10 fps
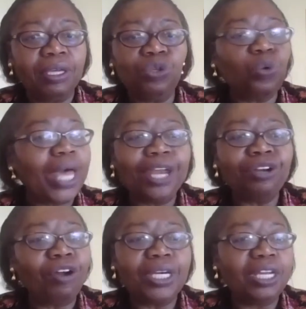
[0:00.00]
You
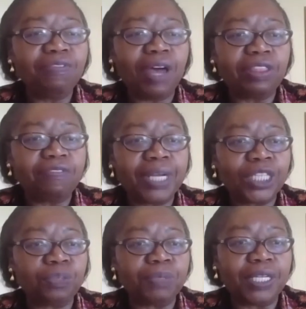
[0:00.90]
cannot leave out the
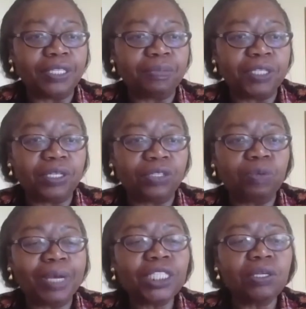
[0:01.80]
financial intermediaries.
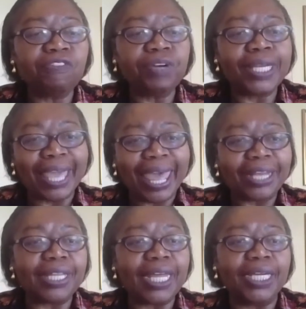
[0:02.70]
We mustn't
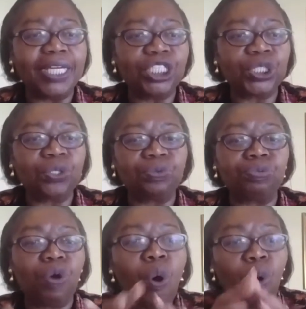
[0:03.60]
forget the initial
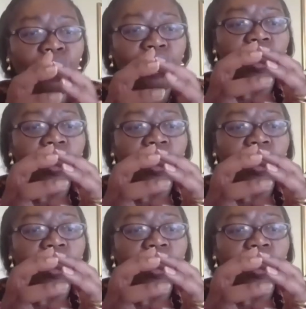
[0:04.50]
role